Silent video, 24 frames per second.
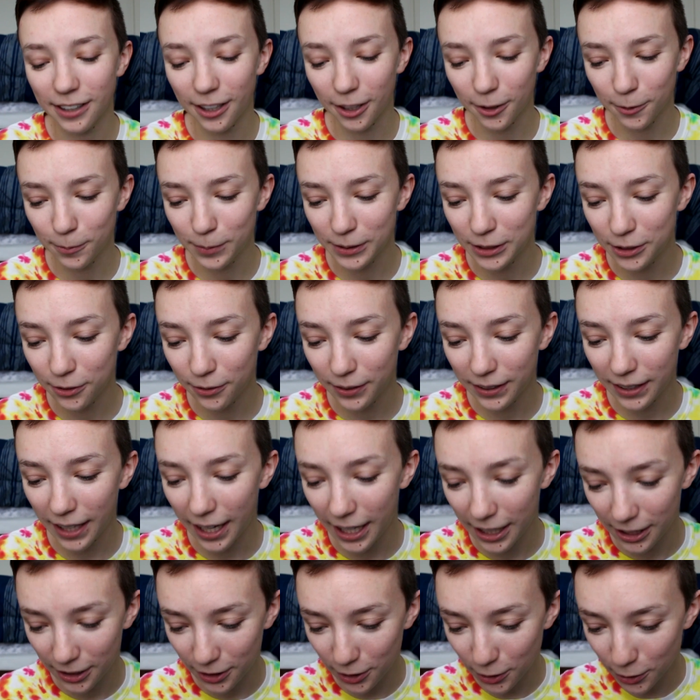I'll be doing
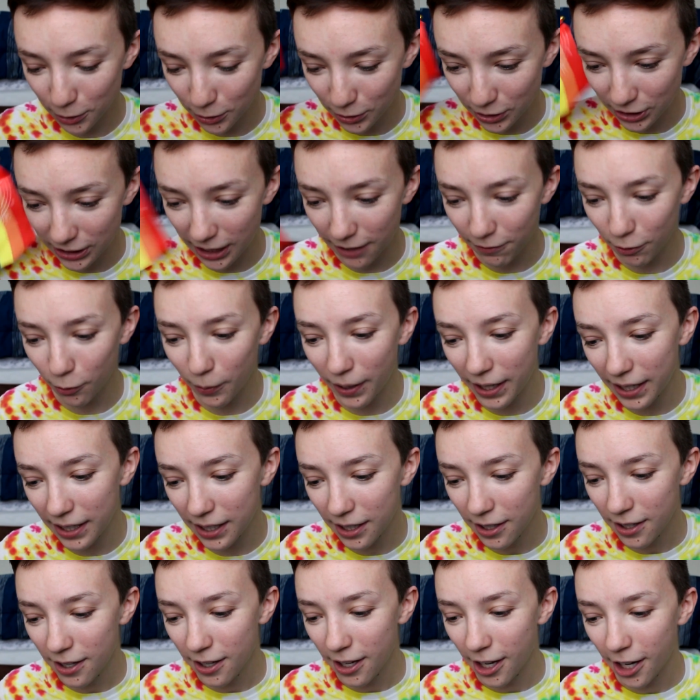a huge
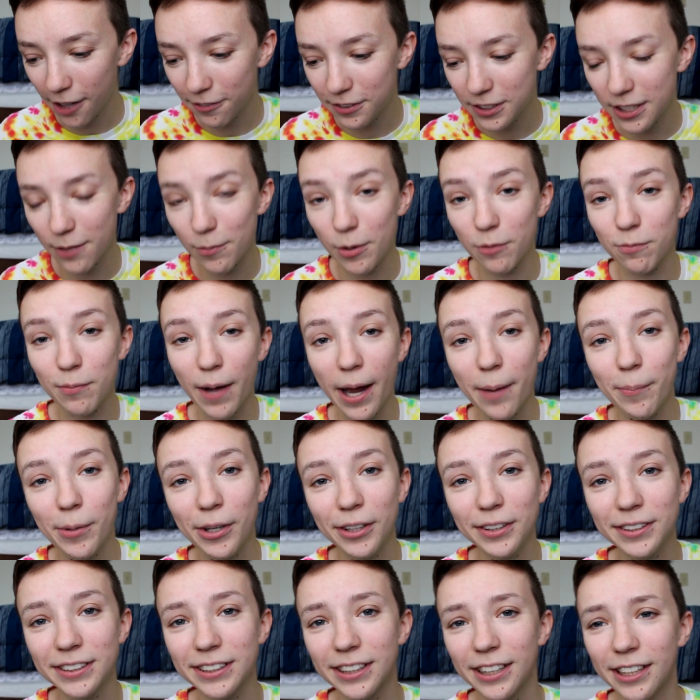giveaway of some of my
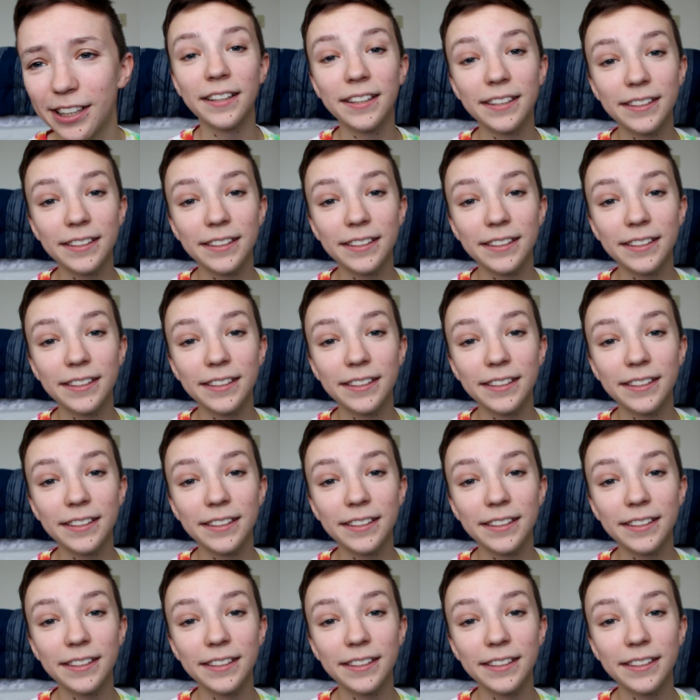merch.